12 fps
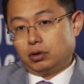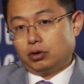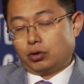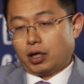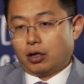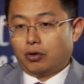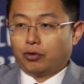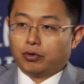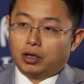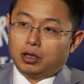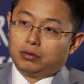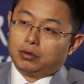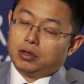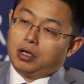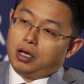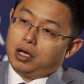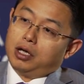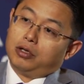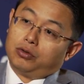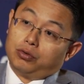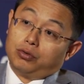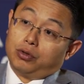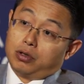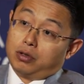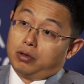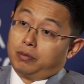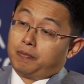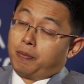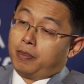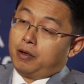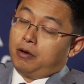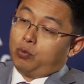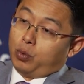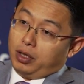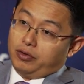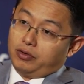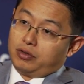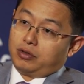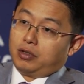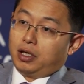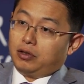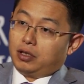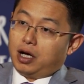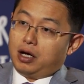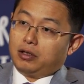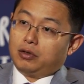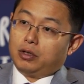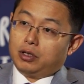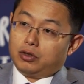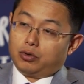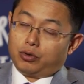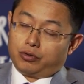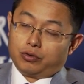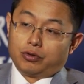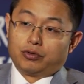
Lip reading: you can also add to your wind and the other energy resource.